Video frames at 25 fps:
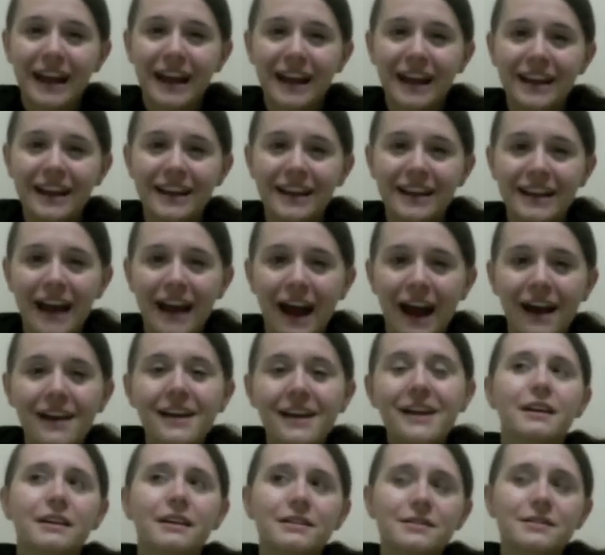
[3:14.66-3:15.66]
Yeah.
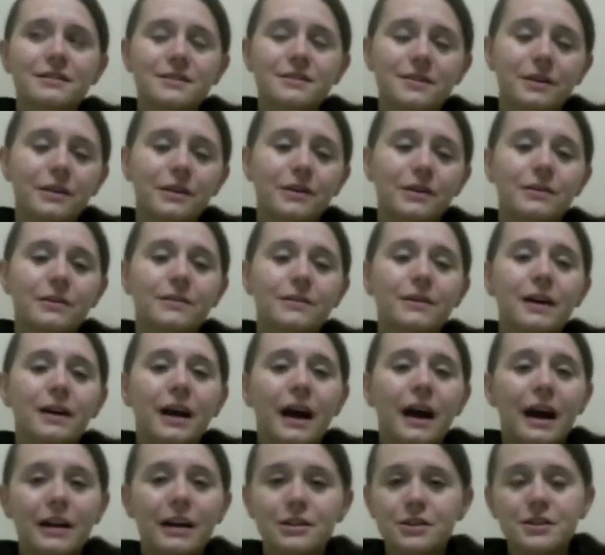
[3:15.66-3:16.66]
So
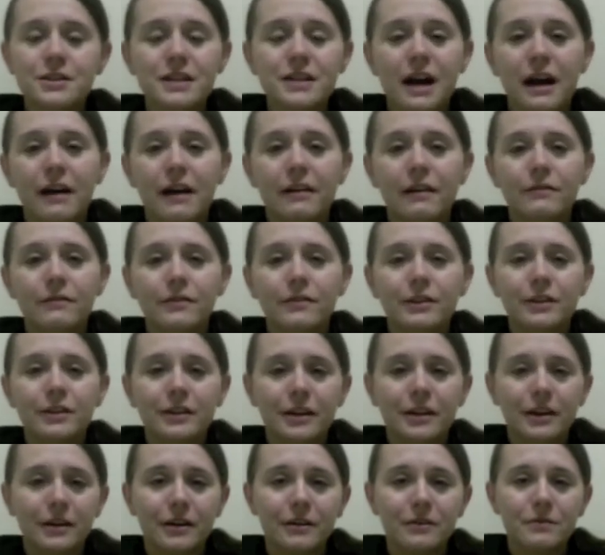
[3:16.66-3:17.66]
I just have,
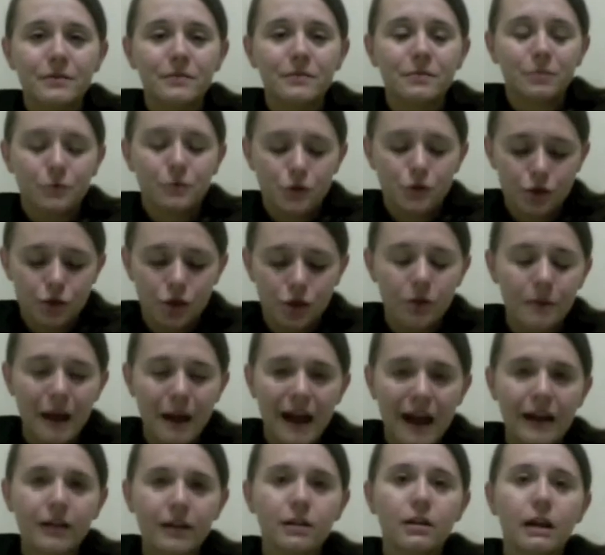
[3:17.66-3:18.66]
2
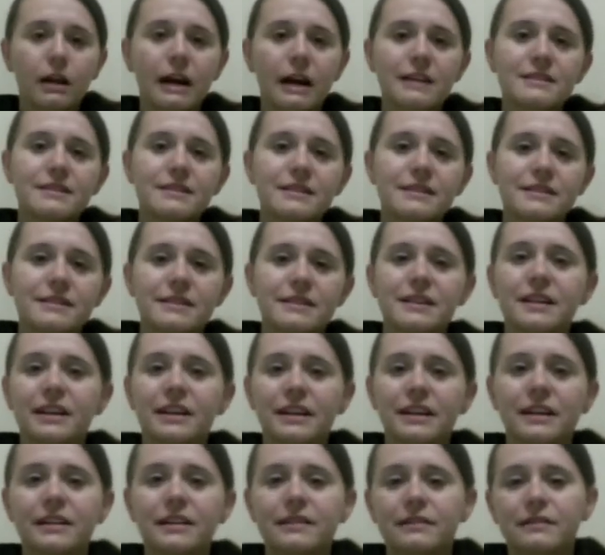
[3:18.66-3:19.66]
main classes and
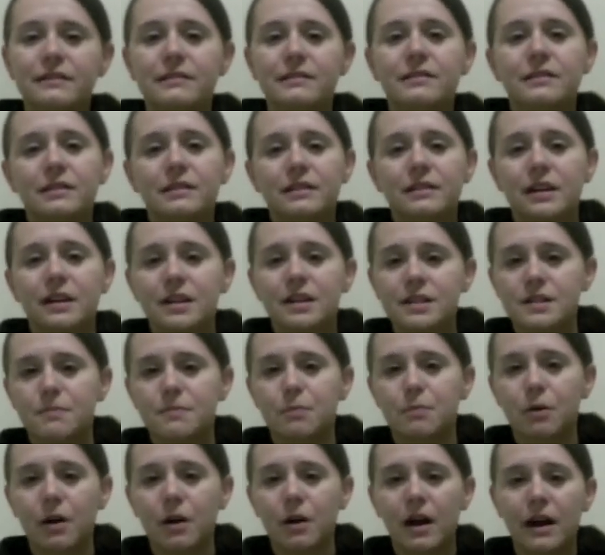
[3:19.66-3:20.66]
then a
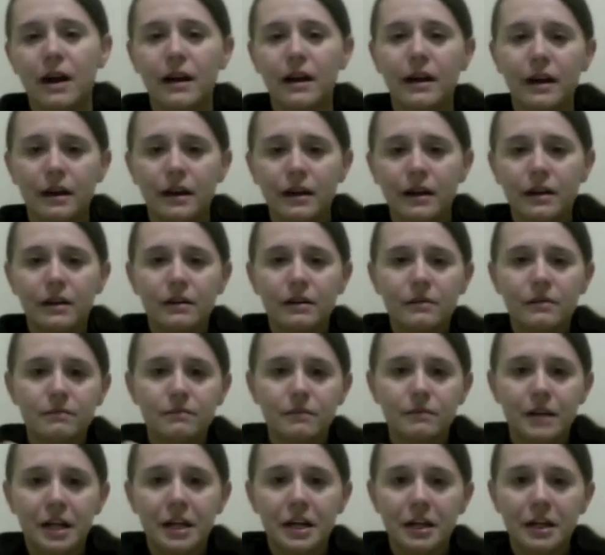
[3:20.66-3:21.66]
sporadic
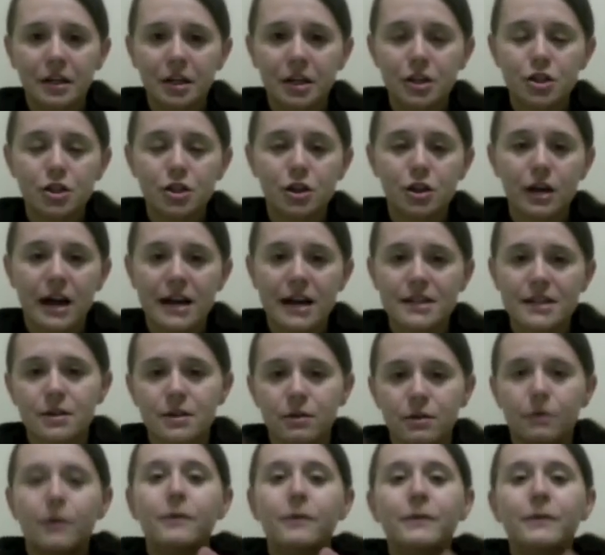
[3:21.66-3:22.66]
English class
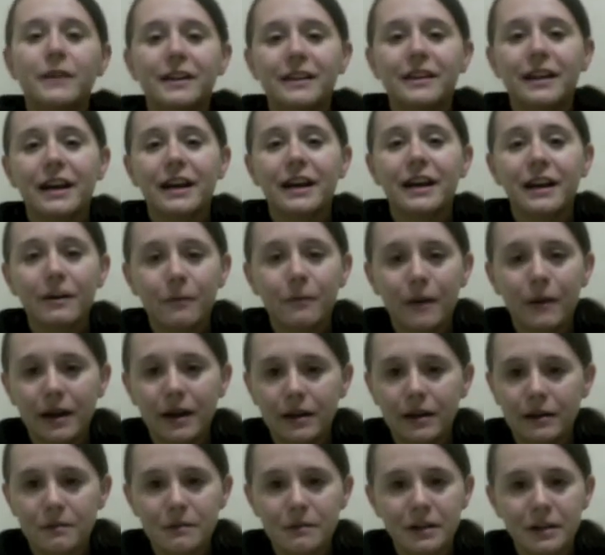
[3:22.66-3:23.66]
thrown in there
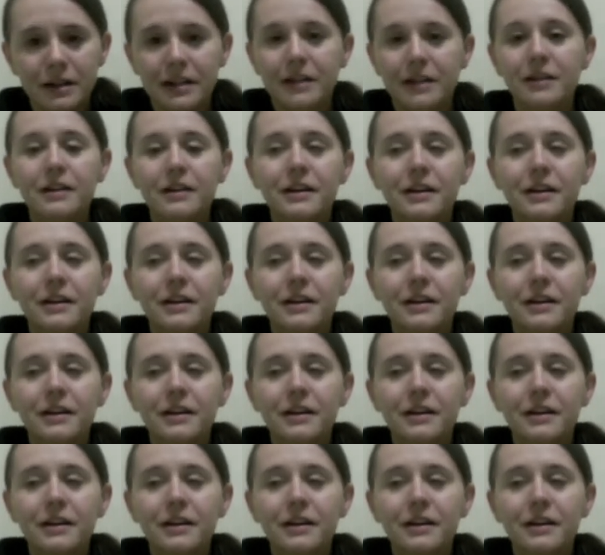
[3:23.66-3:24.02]
randomly.